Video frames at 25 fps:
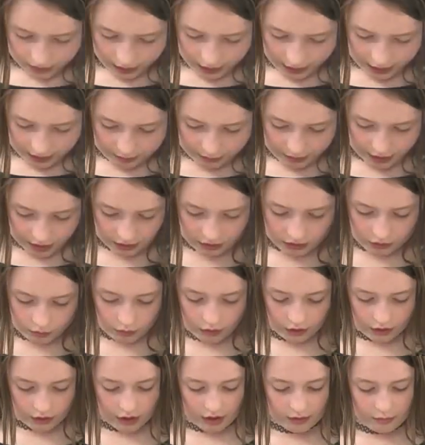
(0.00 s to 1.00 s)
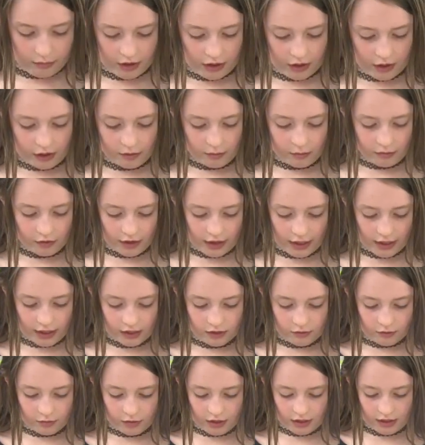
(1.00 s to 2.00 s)
I made the world a better
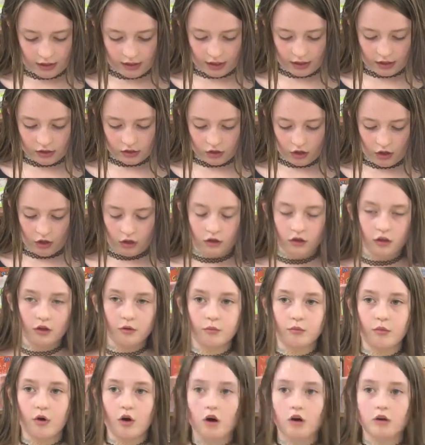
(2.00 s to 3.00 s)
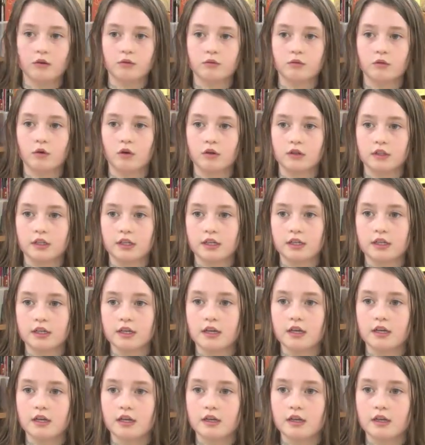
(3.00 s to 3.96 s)
place because I started the ball rolling